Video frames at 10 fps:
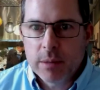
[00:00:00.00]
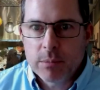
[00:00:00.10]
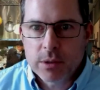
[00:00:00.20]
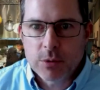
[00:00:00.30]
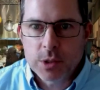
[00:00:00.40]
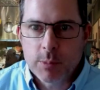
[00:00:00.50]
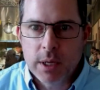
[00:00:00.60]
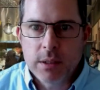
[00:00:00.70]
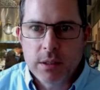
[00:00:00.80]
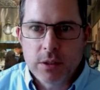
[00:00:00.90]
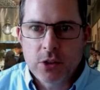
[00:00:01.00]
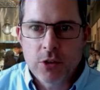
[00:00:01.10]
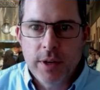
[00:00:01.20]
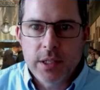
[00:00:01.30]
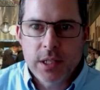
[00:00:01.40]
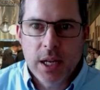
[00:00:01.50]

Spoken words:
them to respond to the surveys.